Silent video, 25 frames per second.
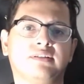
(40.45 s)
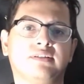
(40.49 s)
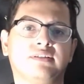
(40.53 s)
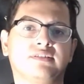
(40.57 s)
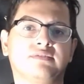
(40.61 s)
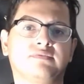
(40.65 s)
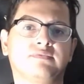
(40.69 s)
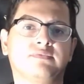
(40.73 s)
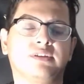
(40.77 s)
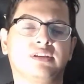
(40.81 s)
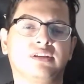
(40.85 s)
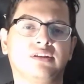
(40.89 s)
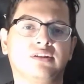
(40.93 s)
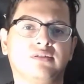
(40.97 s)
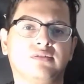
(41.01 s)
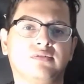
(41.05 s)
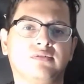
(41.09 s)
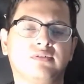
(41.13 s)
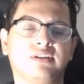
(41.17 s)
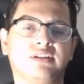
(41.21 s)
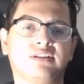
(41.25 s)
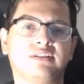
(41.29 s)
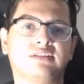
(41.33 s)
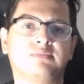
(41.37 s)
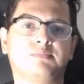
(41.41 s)
this
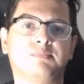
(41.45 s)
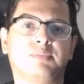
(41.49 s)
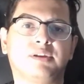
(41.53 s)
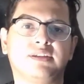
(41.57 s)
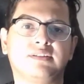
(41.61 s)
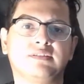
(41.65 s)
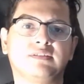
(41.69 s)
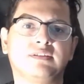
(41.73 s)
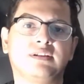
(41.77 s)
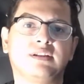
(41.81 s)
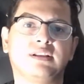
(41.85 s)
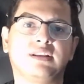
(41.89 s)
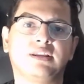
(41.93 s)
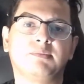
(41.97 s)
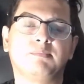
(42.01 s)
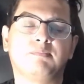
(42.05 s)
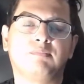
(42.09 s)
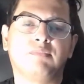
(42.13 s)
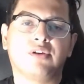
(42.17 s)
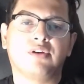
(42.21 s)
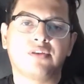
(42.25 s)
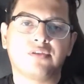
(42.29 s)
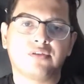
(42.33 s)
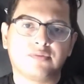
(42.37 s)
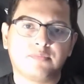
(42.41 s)
video is basically
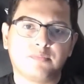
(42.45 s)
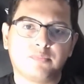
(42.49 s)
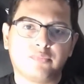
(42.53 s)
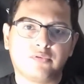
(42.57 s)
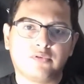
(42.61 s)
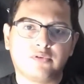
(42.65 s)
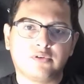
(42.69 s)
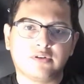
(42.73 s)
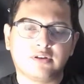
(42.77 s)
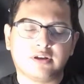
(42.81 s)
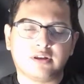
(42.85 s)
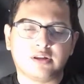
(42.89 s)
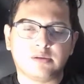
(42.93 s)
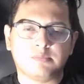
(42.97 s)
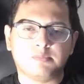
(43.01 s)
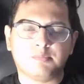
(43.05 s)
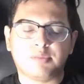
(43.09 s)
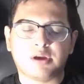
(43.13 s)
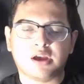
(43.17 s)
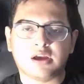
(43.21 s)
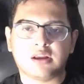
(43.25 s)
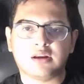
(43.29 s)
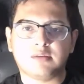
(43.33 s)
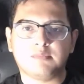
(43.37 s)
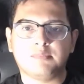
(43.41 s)
motherboard
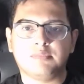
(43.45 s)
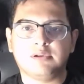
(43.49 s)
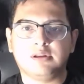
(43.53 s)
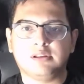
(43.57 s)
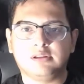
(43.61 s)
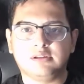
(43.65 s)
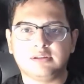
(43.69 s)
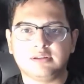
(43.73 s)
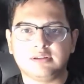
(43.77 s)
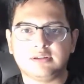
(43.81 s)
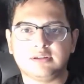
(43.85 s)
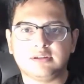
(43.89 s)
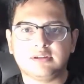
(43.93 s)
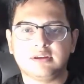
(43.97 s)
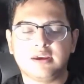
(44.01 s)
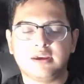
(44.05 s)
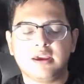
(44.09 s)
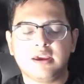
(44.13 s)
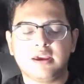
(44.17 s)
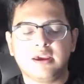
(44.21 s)
compatibility.